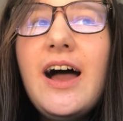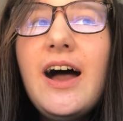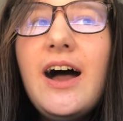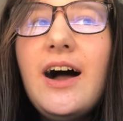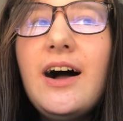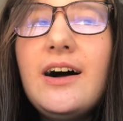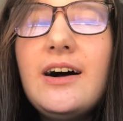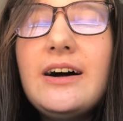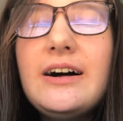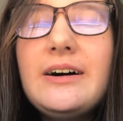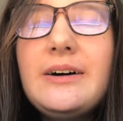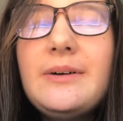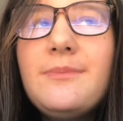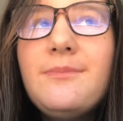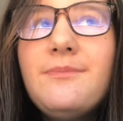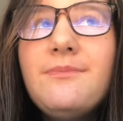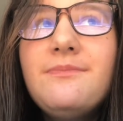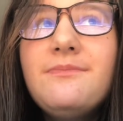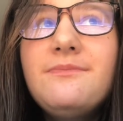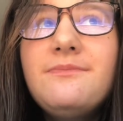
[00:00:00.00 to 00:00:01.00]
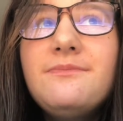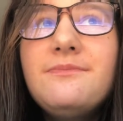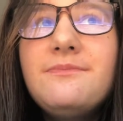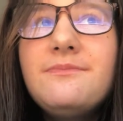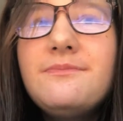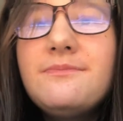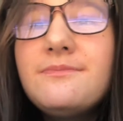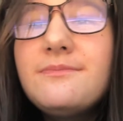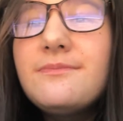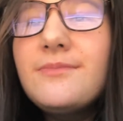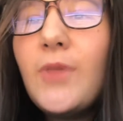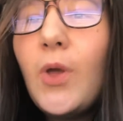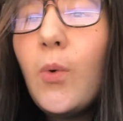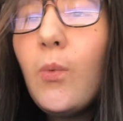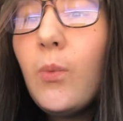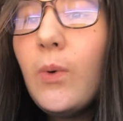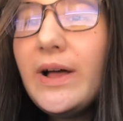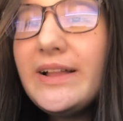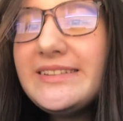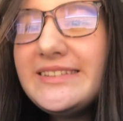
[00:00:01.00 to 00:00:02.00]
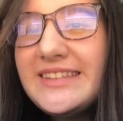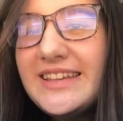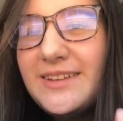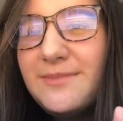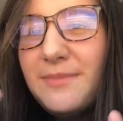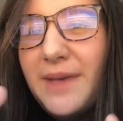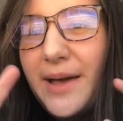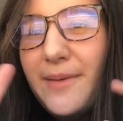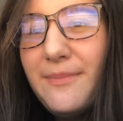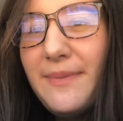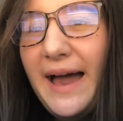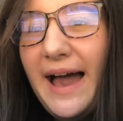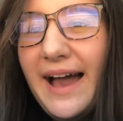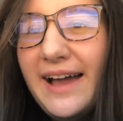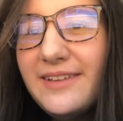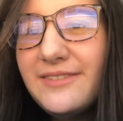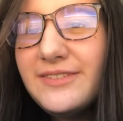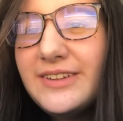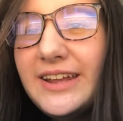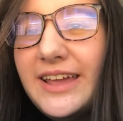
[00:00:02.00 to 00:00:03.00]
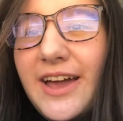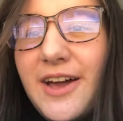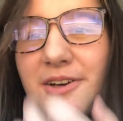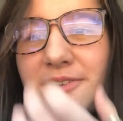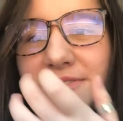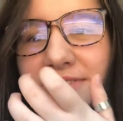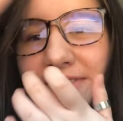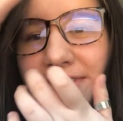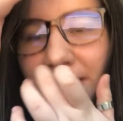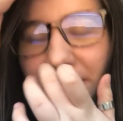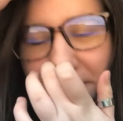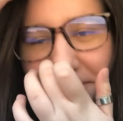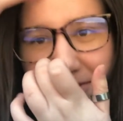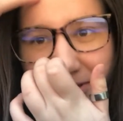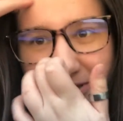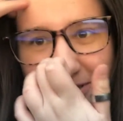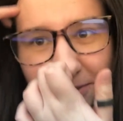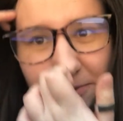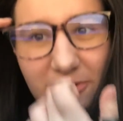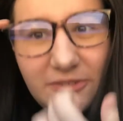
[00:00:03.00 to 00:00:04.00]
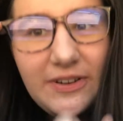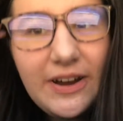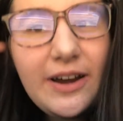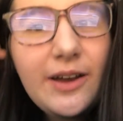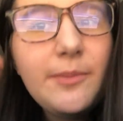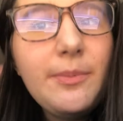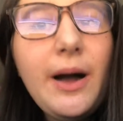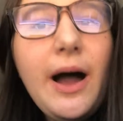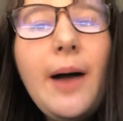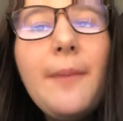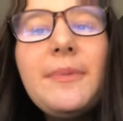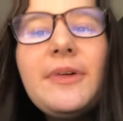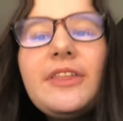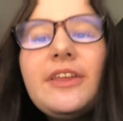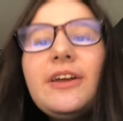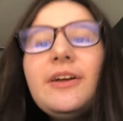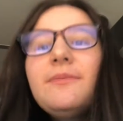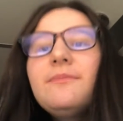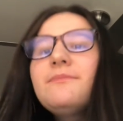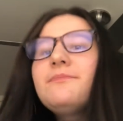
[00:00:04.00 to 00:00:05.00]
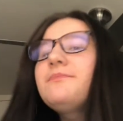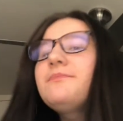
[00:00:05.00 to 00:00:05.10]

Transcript: um, what's in my bag videos, those used to be very popular.